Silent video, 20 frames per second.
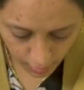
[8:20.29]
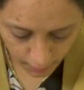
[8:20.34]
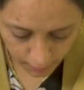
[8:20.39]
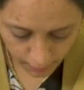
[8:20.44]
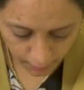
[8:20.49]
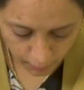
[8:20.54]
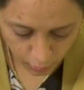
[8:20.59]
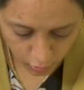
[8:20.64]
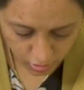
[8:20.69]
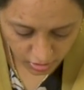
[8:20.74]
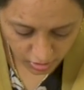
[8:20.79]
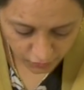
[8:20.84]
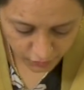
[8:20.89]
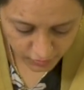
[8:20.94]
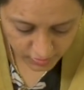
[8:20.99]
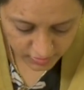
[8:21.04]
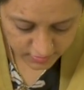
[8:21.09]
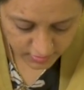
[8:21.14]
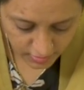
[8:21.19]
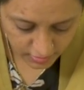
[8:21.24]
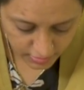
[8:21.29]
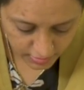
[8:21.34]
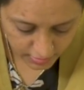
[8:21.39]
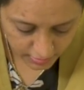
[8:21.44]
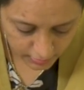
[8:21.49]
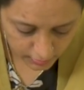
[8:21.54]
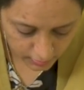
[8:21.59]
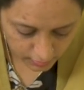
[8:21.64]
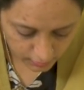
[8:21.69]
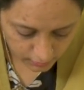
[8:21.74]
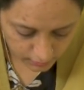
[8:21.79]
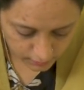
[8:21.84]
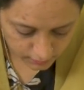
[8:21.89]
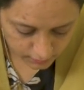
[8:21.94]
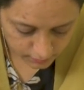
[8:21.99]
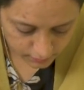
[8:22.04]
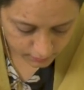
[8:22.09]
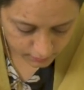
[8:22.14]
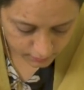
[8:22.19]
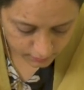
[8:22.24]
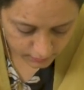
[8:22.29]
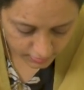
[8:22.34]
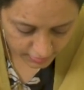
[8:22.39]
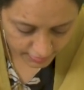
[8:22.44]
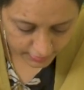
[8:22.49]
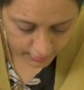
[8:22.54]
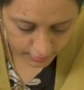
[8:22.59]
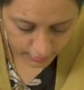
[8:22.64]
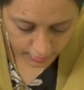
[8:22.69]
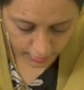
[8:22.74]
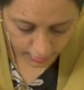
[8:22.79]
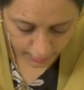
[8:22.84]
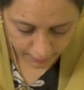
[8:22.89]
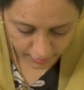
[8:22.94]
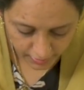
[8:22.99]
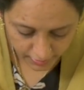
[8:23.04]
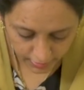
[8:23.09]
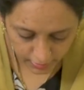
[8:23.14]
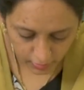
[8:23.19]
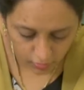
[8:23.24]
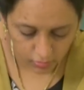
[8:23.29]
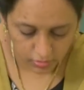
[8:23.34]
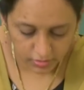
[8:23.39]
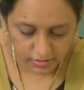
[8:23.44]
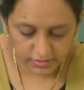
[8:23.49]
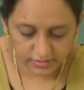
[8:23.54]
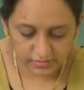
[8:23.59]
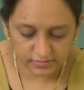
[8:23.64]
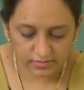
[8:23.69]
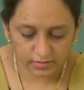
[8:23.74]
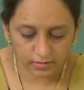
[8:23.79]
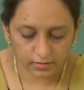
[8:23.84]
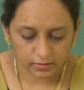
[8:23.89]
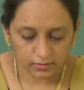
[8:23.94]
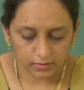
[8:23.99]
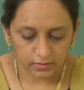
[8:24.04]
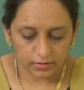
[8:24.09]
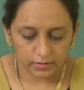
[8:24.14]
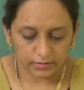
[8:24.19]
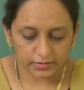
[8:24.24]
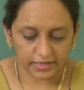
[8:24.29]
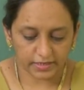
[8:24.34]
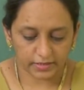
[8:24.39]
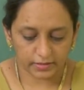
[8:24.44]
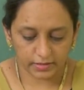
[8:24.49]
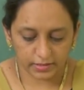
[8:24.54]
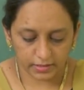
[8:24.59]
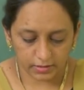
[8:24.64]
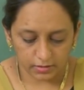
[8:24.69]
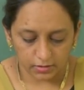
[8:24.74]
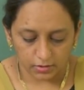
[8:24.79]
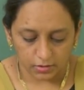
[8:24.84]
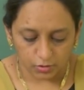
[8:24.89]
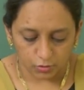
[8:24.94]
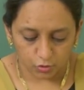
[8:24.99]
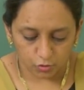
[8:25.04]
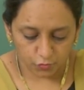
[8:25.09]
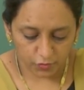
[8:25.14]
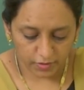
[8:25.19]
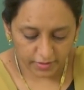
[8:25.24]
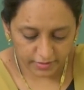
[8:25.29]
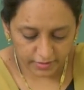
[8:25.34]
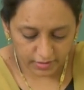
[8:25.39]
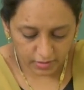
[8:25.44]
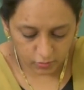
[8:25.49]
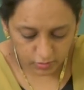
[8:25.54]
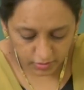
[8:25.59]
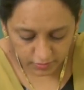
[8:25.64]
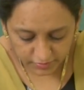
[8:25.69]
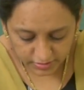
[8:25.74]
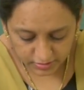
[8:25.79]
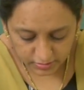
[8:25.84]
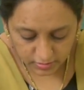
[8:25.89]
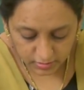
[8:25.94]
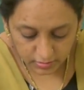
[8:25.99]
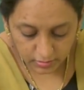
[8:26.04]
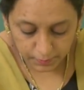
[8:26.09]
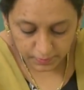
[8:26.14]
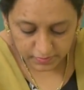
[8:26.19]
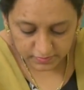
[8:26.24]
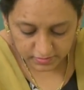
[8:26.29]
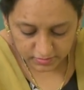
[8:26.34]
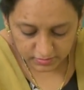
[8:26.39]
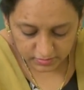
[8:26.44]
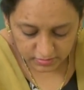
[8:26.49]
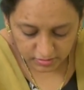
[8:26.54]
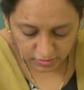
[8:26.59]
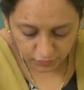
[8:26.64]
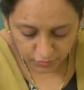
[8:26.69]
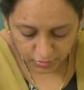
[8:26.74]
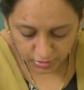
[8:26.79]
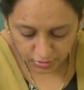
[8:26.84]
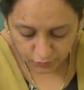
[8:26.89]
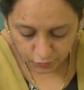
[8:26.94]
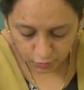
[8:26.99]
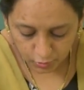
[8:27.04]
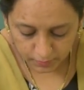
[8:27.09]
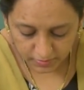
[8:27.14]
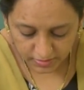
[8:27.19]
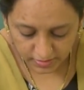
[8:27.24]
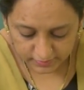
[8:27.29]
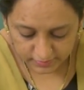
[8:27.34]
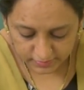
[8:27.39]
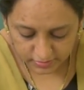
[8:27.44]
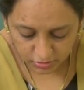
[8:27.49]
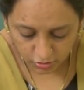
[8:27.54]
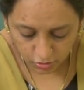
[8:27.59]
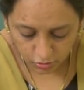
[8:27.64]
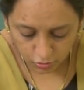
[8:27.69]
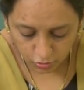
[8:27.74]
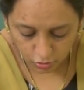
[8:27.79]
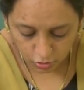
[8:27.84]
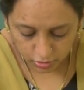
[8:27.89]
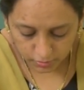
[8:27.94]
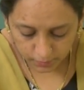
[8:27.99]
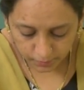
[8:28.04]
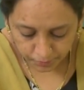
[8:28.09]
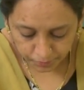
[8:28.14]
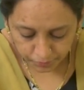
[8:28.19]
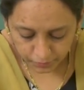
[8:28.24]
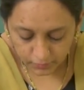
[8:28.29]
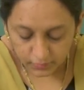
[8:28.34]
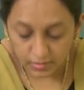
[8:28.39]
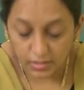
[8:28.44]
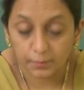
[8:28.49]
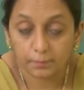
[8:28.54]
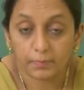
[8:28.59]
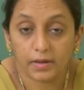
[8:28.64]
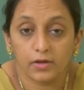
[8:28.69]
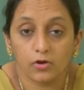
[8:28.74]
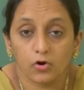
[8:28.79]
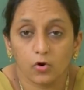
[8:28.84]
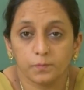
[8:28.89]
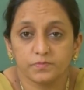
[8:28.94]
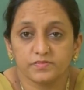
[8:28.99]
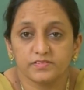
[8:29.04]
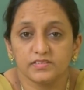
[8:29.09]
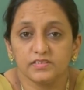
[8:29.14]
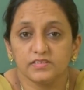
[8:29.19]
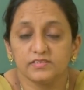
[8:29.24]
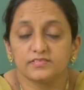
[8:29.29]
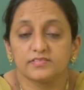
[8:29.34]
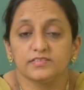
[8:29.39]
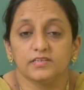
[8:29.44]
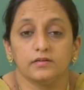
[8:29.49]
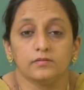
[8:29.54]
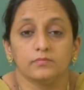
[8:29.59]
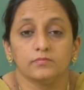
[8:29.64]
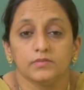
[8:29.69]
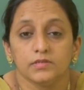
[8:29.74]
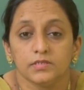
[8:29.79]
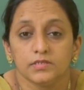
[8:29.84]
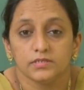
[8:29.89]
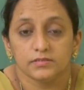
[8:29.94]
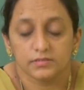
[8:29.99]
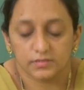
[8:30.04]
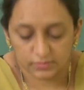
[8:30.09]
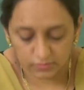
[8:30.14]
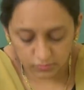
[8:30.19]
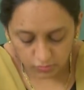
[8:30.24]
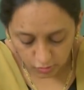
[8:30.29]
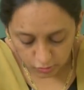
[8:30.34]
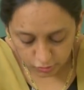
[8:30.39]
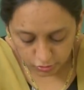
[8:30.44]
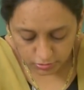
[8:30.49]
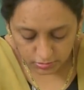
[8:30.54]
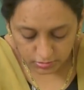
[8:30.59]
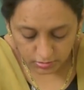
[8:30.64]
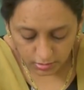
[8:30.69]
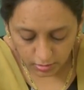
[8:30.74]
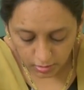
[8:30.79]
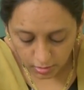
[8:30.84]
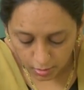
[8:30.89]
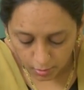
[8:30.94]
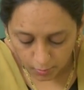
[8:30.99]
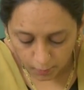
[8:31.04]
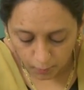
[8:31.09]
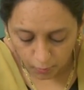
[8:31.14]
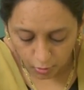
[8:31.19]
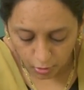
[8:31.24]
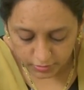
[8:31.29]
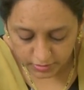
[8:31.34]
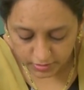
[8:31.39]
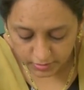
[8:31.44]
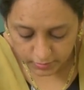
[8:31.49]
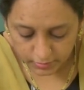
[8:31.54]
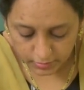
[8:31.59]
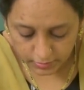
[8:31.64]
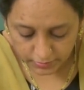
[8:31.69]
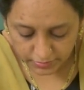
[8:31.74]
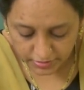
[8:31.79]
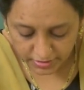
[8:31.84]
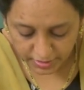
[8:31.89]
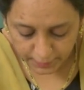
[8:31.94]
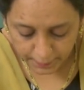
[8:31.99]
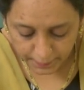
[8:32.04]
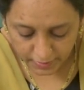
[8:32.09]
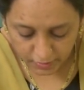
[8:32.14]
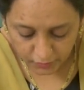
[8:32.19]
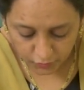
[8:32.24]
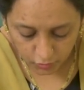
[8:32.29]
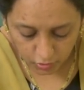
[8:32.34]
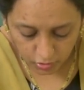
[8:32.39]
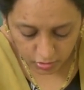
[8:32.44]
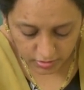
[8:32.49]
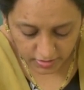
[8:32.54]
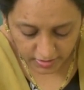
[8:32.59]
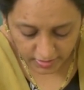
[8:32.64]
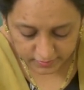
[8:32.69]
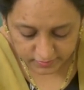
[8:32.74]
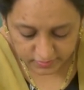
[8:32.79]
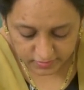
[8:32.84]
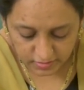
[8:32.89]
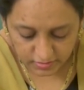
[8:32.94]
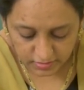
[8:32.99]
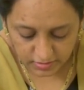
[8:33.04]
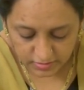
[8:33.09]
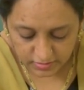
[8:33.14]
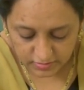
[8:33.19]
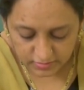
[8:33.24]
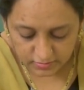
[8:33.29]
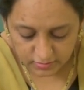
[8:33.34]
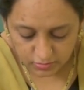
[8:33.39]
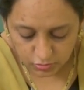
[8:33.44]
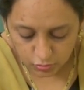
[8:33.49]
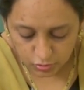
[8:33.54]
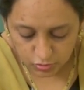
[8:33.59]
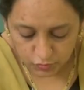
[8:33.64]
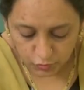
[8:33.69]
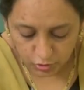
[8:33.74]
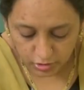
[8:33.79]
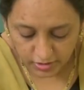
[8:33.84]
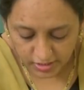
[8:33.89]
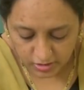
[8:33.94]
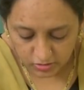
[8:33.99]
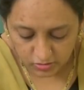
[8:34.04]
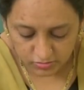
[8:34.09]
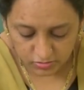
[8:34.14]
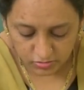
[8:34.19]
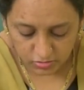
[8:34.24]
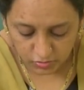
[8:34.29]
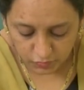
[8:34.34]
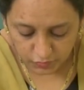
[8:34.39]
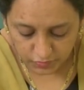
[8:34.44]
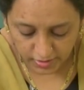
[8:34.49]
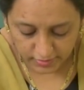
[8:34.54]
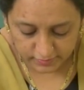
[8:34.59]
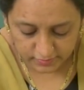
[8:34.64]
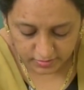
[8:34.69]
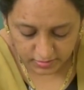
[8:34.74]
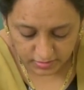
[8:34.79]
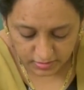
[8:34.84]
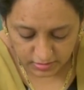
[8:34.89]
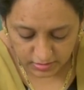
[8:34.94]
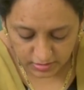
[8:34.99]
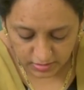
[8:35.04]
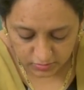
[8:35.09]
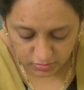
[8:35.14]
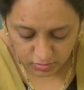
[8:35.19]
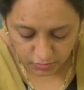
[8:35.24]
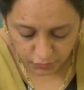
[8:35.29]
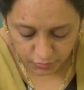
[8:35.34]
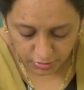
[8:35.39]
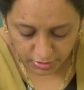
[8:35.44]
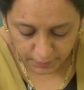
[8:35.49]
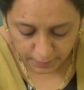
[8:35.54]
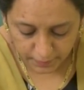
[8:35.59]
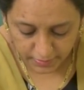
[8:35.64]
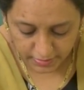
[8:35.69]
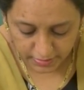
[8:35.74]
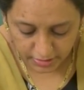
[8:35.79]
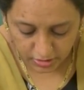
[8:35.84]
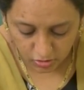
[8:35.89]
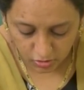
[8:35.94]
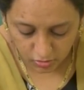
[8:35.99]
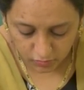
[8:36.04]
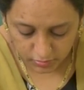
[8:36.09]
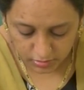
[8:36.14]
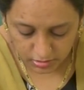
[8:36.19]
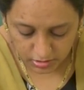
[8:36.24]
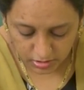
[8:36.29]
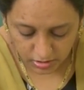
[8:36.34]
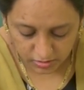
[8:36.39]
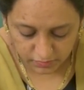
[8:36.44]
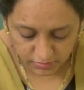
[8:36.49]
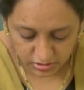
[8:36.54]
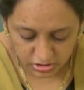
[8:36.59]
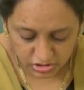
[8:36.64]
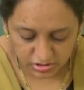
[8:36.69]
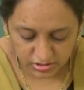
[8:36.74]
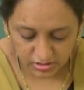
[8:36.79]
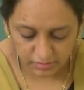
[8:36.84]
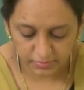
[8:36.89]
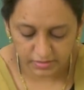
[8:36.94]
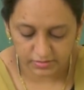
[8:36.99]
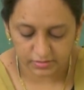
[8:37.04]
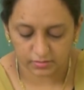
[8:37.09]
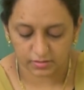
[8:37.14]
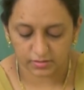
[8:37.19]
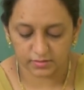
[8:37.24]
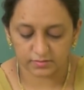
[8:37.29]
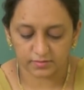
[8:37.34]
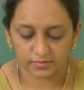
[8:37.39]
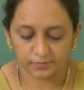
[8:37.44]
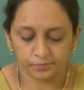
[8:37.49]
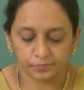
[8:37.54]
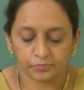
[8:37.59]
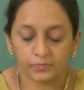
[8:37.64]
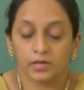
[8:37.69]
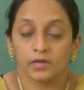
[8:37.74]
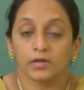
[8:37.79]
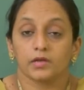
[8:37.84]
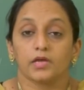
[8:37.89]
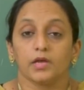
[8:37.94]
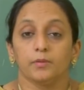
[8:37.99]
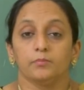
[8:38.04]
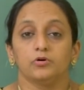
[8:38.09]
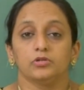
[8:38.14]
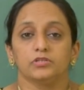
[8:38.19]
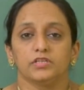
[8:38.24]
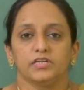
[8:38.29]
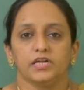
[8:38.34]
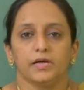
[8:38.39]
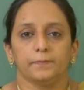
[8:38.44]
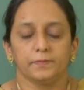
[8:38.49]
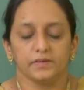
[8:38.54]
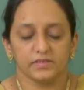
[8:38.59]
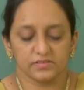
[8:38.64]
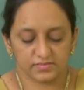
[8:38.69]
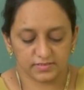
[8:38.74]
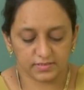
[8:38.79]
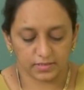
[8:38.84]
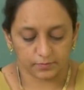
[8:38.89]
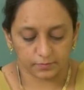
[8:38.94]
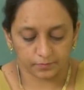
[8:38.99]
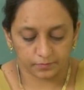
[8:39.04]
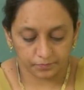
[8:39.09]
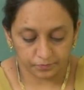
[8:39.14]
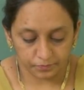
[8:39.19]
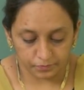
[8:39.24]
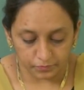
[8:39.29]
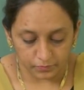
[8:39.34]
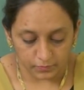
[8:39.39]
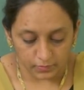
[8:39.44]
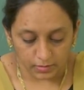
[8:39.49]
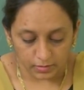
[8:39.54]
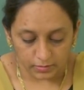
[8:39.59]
Mammography is again like an MRI only, it is a technique to find out whether the person is suffering from cancer or not. Then biopsy is done. This is also modern treatment for cancer. It is used for diagnosis of cancer. In case of treatment, along with the conventional methods, chemotherapy is done.